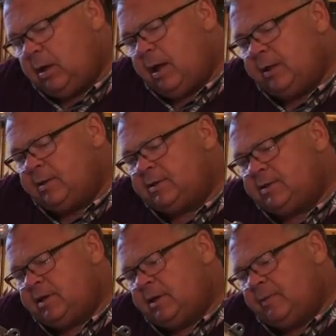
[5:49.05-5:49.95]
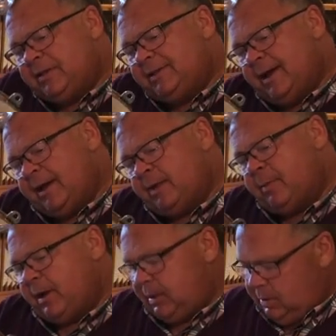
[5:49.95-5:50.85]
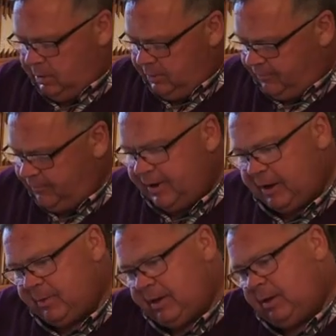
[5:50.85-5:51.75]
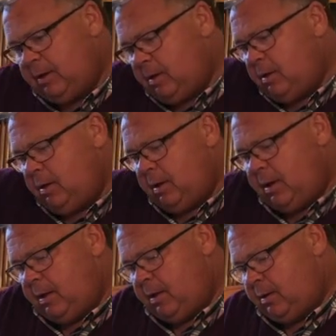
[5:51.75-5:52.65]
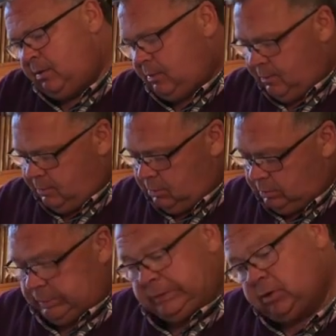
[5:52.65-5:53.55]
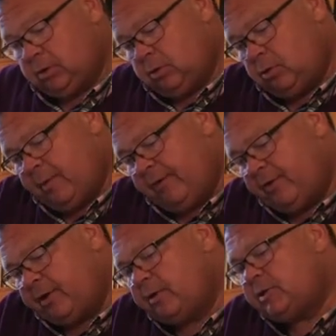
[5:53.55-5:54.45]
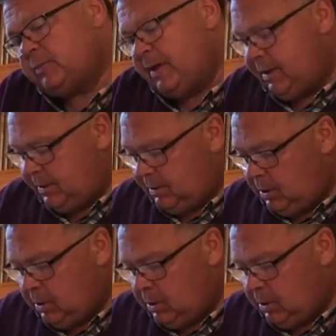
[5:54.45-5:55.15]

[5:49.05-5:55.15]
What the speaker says: And this is going to be dynamite. And your family and whomever you're spending